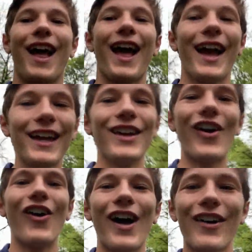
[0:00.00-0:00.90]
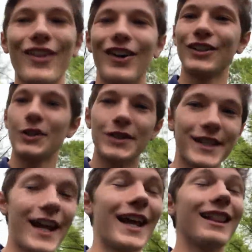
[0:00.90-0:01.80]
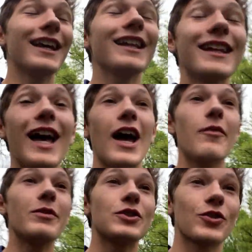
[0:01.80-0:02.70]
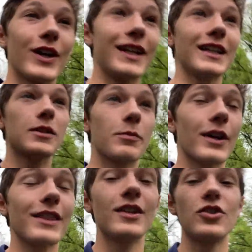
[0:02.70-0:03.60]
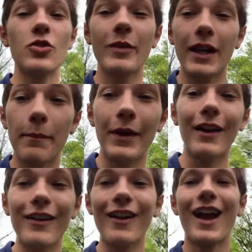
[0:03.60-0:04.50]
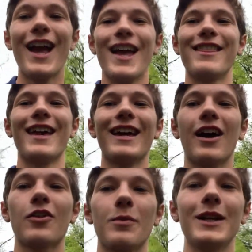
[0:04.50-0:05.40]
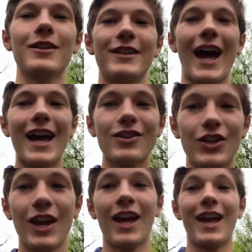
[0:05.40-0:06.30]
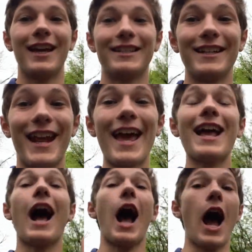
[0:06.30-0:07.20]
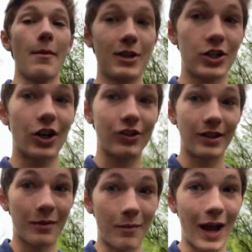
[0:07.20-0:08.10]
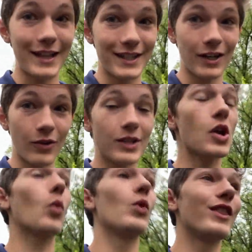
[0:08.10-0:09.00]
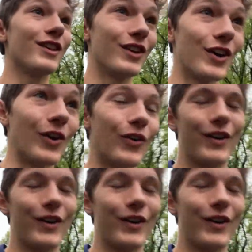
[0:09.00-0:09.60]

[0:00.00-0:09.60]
Hey y'all, how y'all doing today? Lately, I've been training to break the 2-minute barrier, the 800-meter dash, and today I'm gonna share some of my secrets with you.